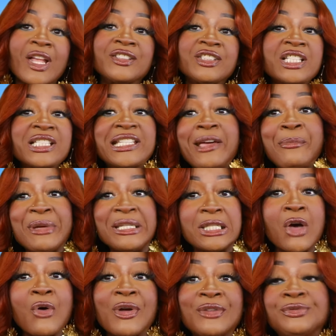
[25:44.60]
Just let me
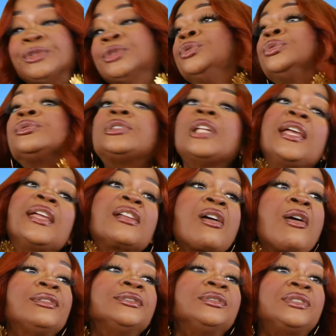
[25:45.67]
know if you think
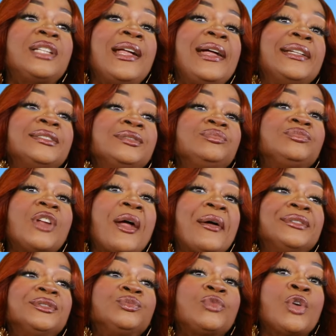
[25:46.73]
that,
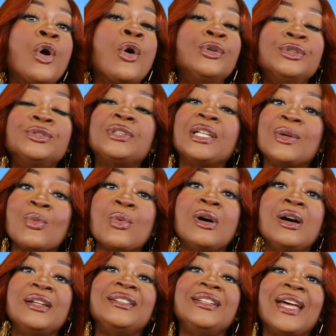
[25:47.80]
who you think
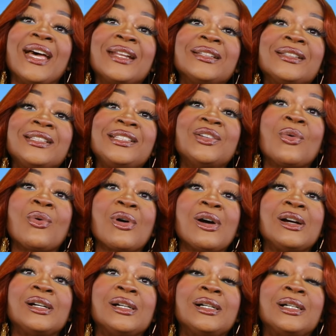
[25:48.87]
won, Natalie
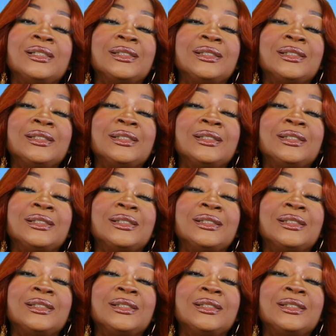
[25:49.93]
or,